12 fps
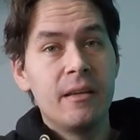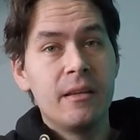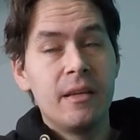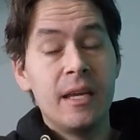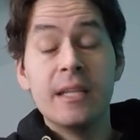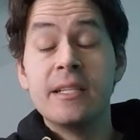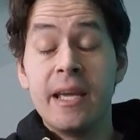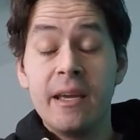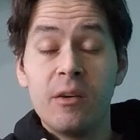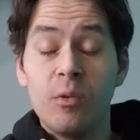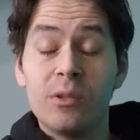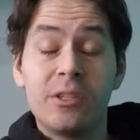intake
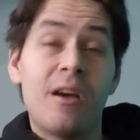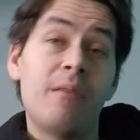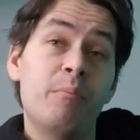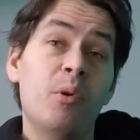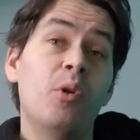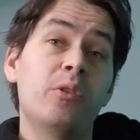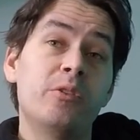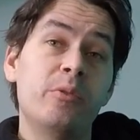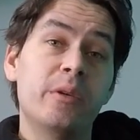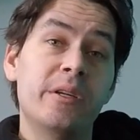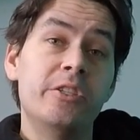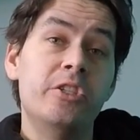will not bolt to
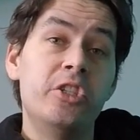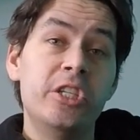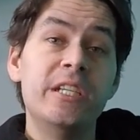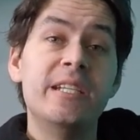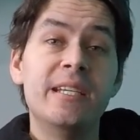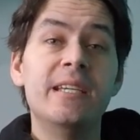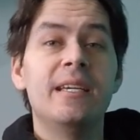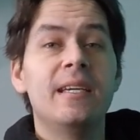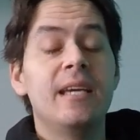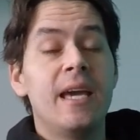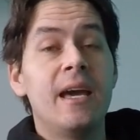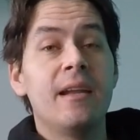a
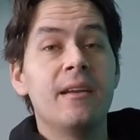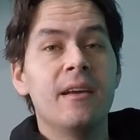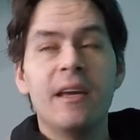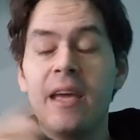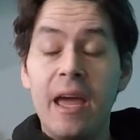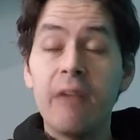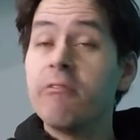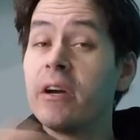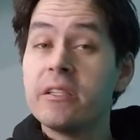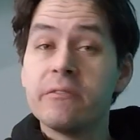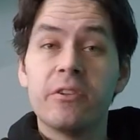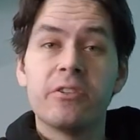GTE head, and
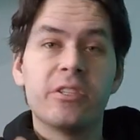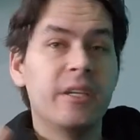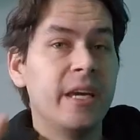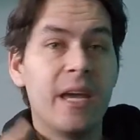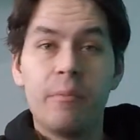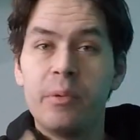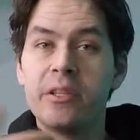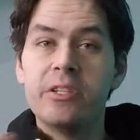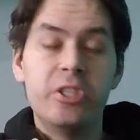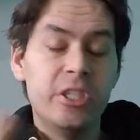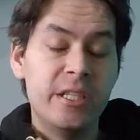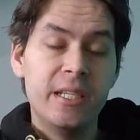vice versa. You can't put the
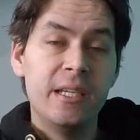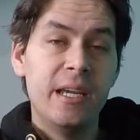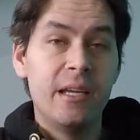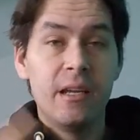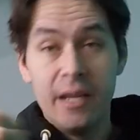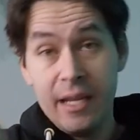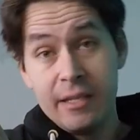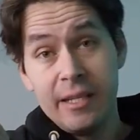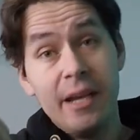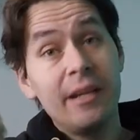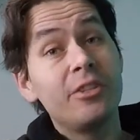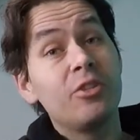GT
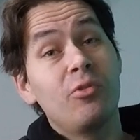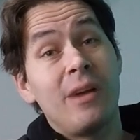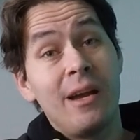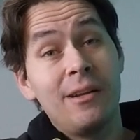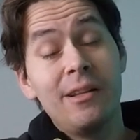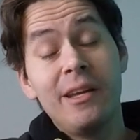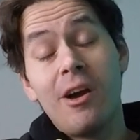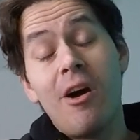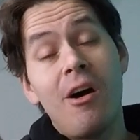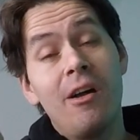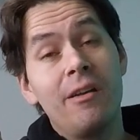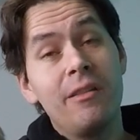intake directly
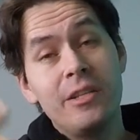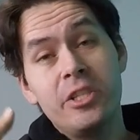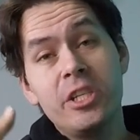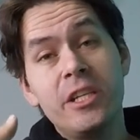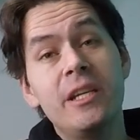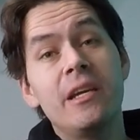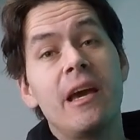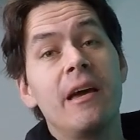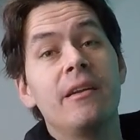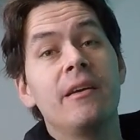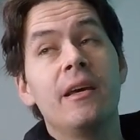on the GE head.